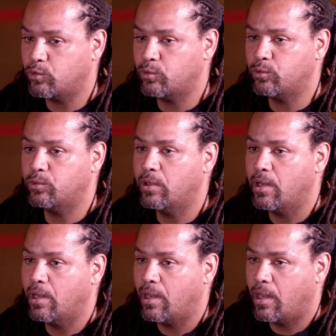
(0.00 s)
who
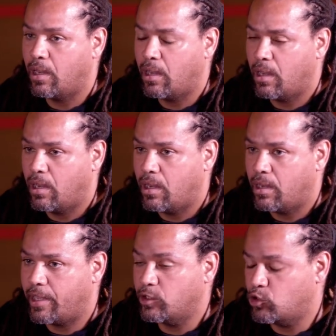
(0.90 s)

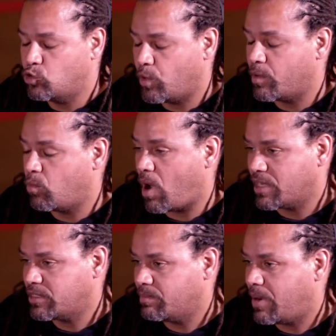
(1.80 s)
enjoy
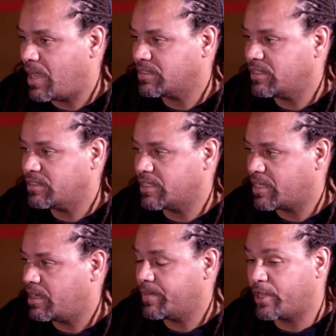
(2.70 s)
watching boxing to
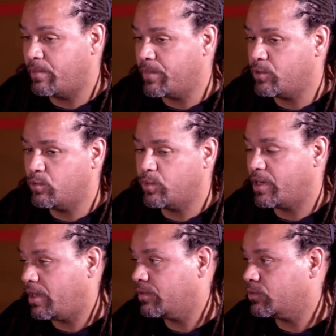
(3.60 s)
come and commune with
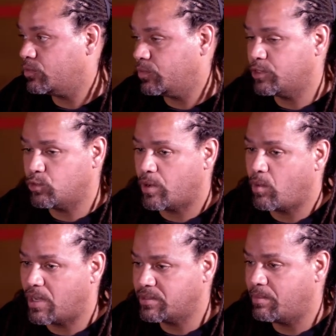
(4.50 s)
others who enjoy
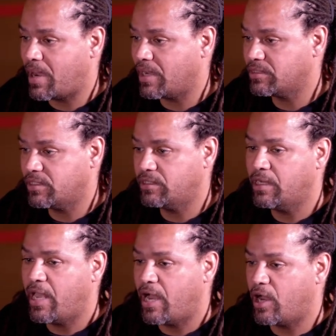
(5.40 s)
watching boxing.
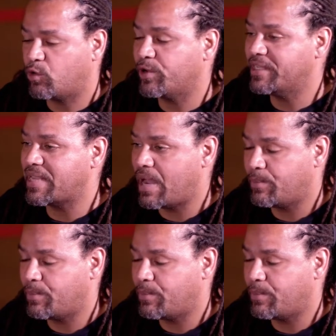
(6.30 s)
Uh, creates